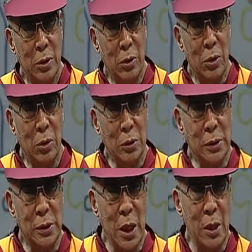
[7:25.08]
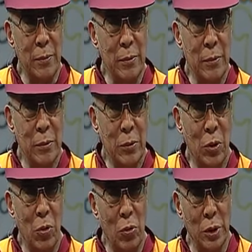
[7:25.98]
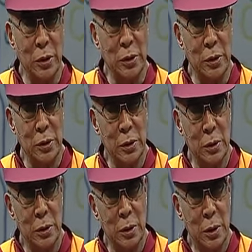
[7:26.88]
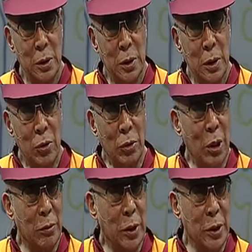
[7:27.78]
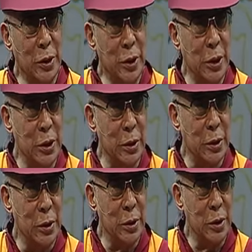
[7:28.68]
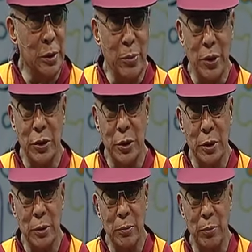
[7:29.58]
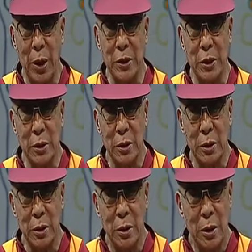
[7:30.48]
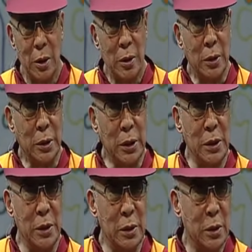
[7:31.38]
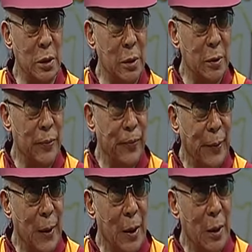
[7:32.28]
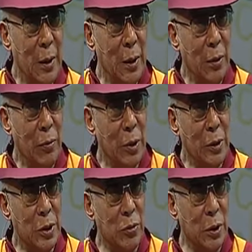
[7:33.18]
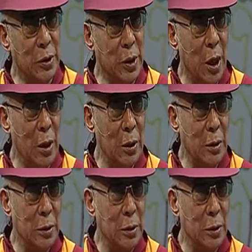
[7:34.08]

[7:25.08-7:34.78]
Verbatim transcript: or same or worse. Without hesitation, she mentioned better. Reason, uh, when she was young,